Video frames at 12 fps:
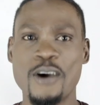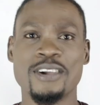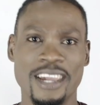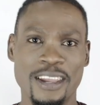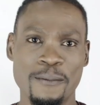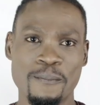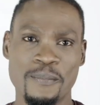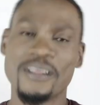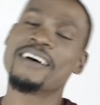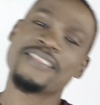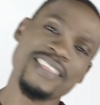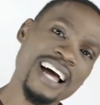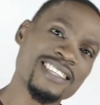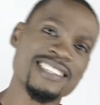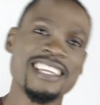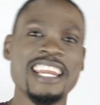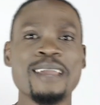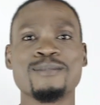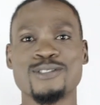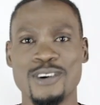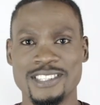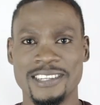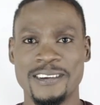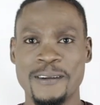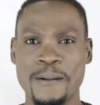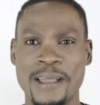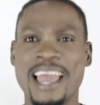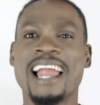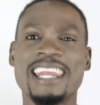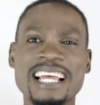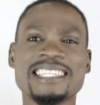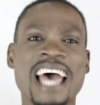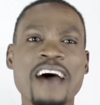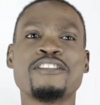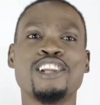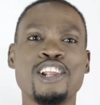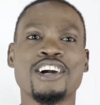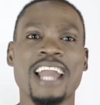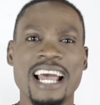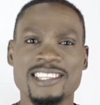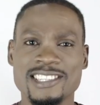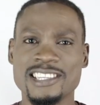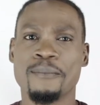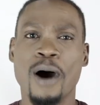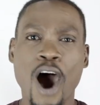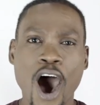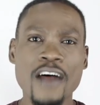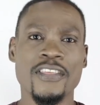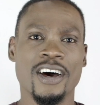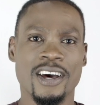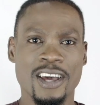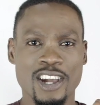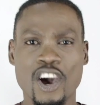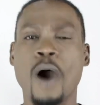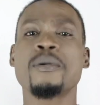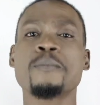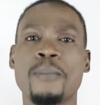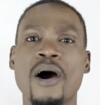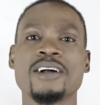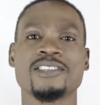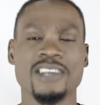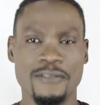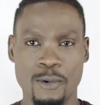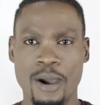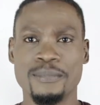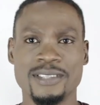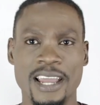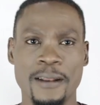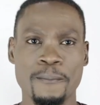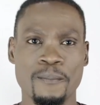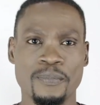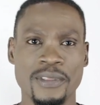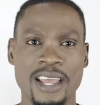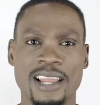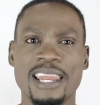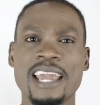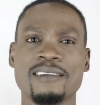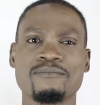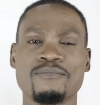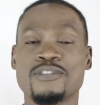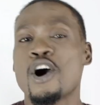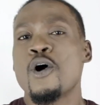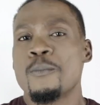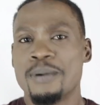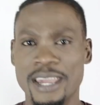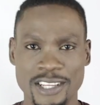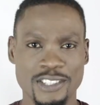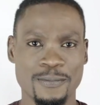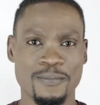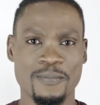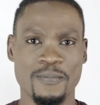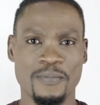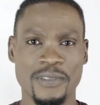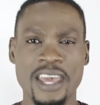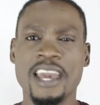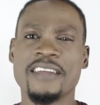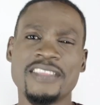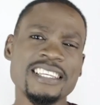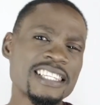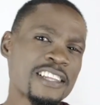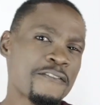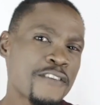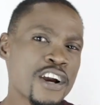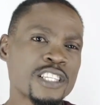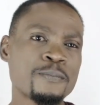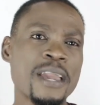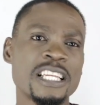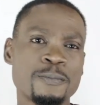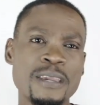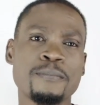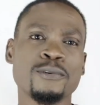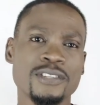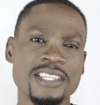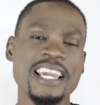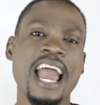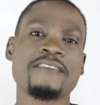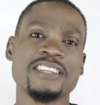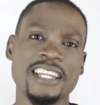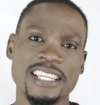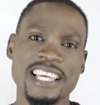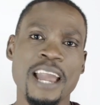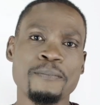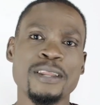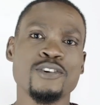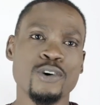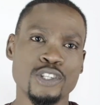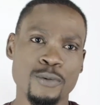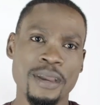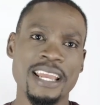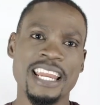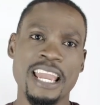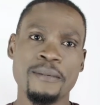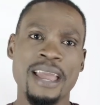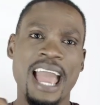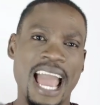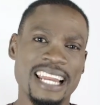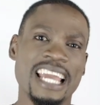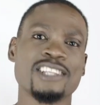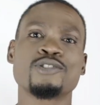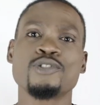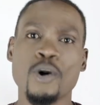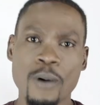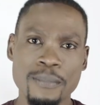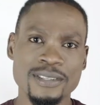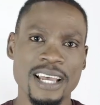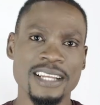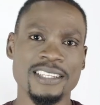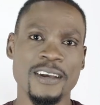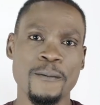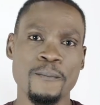Okay, that's the name sorted. Let's have a look at some other common parts of a website, like the homepage. This is the first page people see after they type in your domain name and get to your website.